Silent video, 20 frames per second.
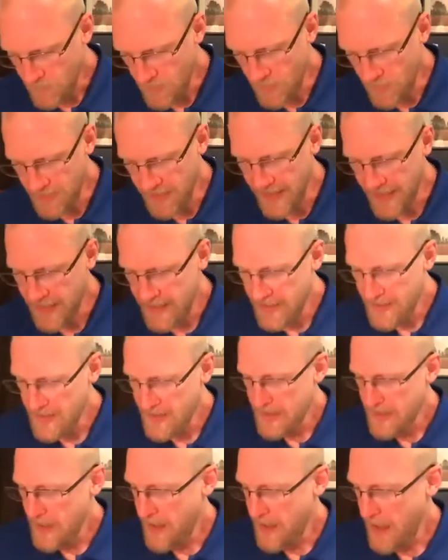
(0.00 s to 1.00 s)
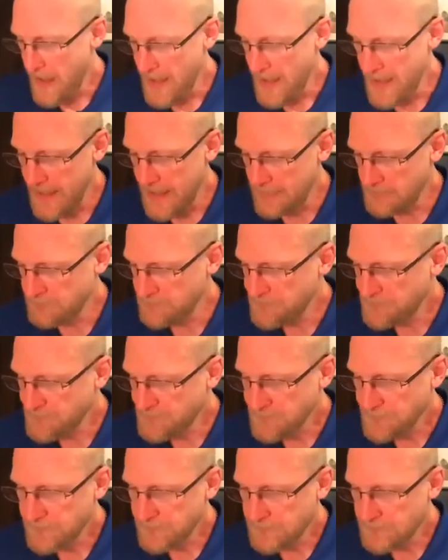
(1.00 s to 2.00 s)
Okay,
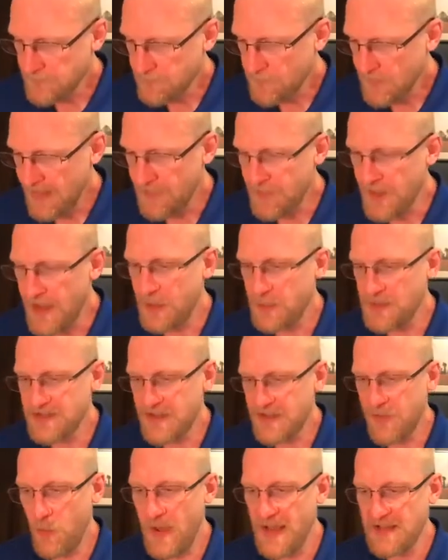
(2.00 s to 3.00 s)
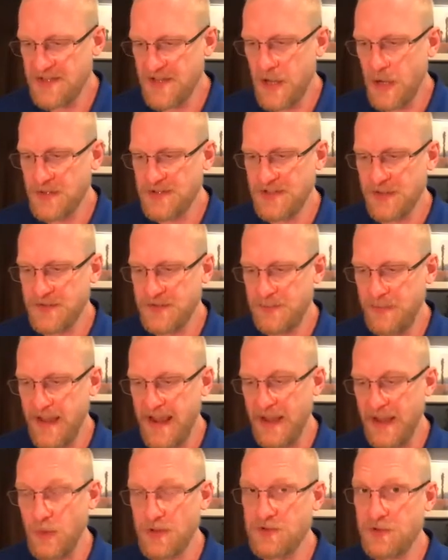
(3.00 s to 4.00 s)
he thought it was on the west coast of
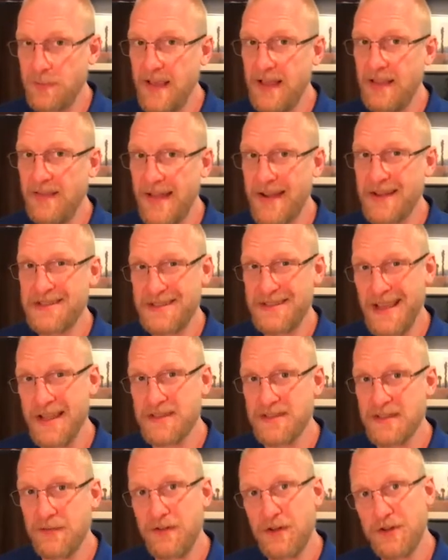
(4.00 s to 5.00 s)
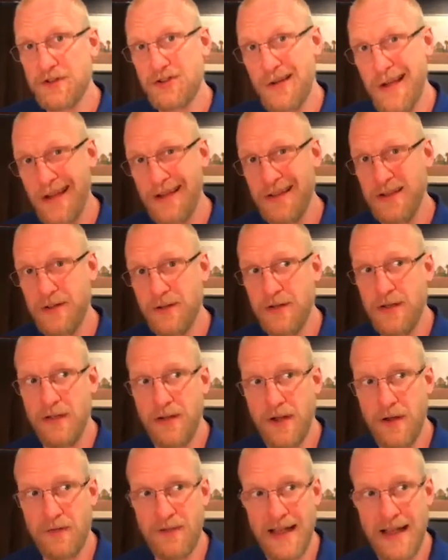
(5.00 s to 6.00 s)
Spain, which would make a lot of sense. If you're trying to, you
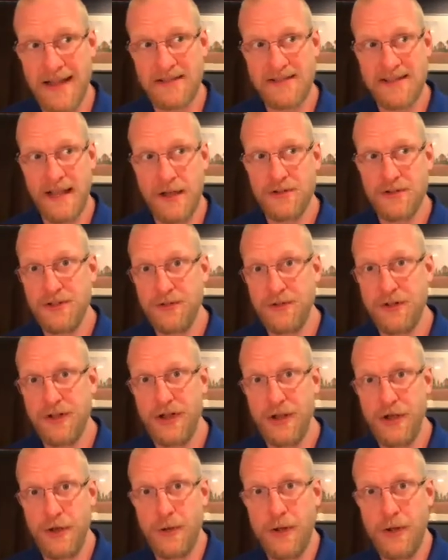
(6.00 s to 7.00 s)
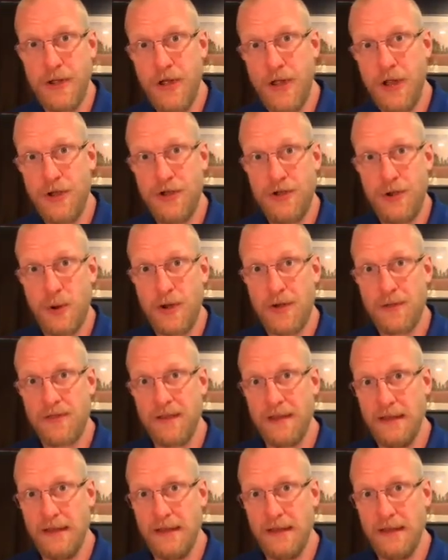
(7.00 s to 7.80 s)
know, God tells you to go north and